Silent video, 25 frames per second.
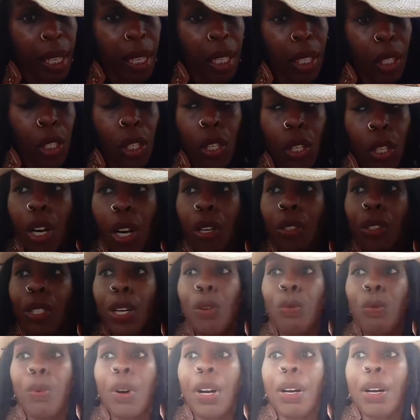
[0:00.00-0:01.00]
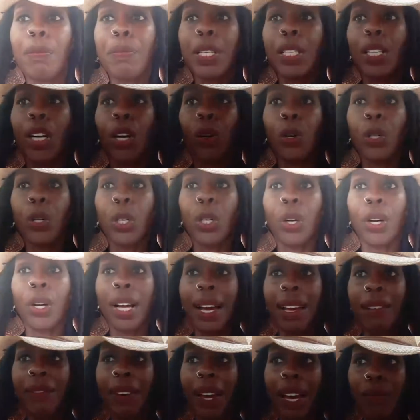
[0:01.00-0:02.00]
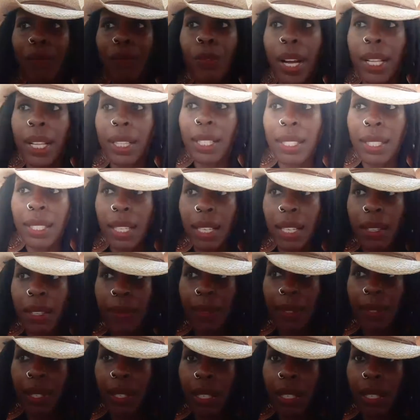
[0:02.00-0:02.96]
You don't know what be going on. I've had relatives